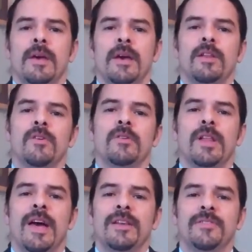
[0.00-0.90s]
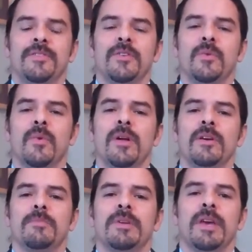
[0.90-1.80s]
Hello class,
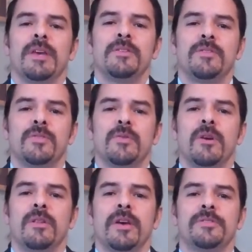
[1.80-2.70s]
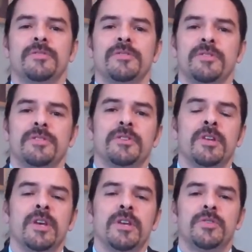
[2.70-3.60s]
welcome again to our lectures in
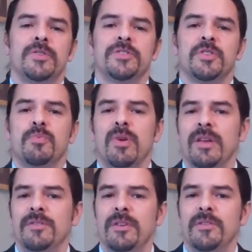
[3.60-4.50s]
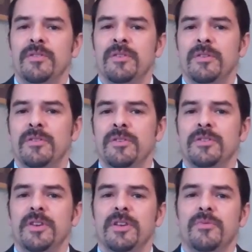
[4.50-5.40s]
Judicial Process
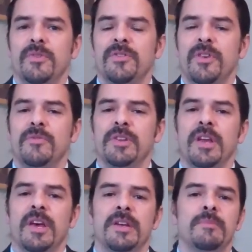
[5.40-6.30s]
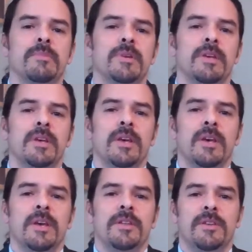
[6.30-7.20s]
CJ 379.
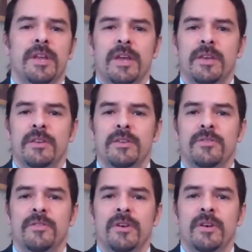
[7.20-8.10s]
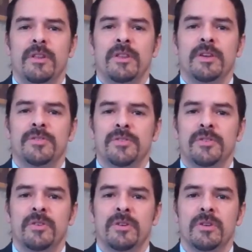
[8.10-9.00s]
Today is lecture